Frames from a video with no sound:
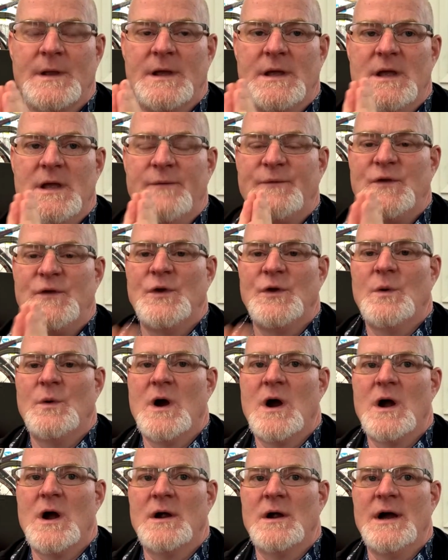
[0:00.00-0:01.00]
if you
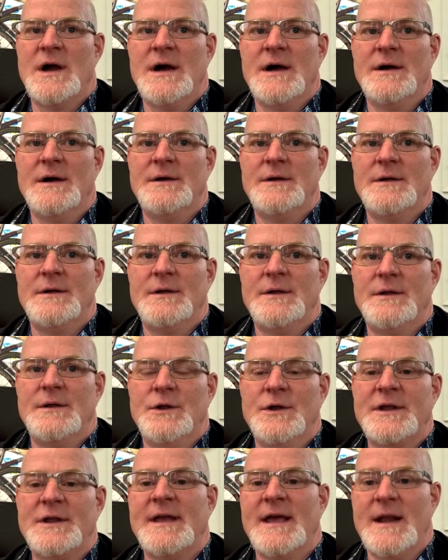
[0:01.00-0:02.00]
are uh,
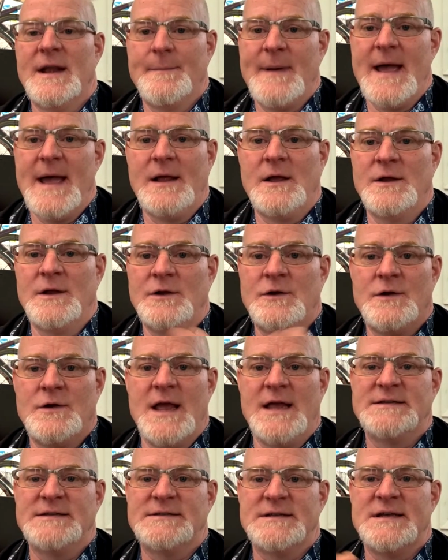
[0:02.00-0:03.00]
looking at a bike on
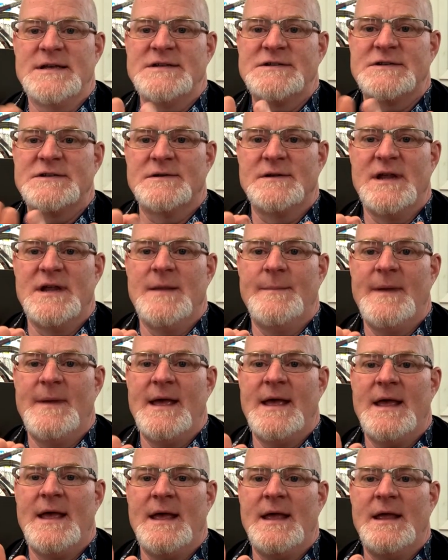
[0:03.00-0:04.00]
Craigslist or
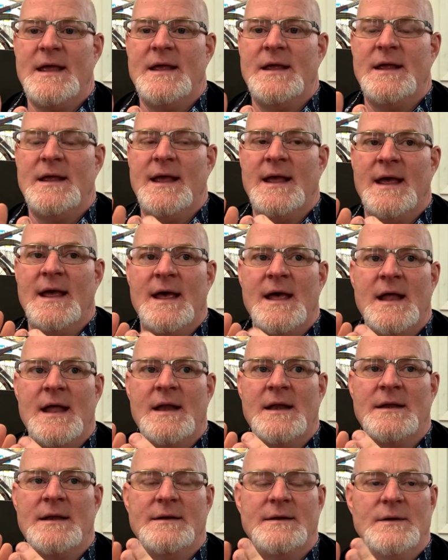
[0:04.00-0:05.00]
eBay
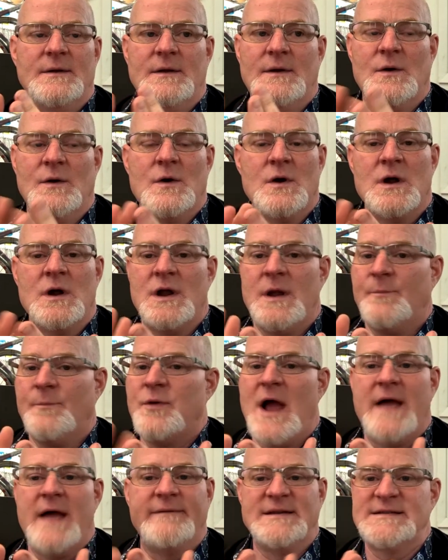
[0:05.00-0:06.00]
and or a
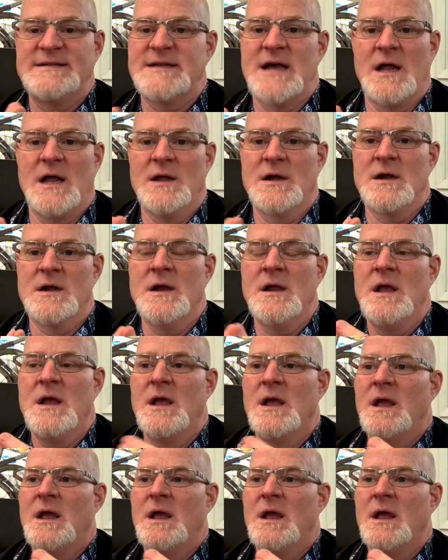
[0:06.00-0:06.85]
private seller,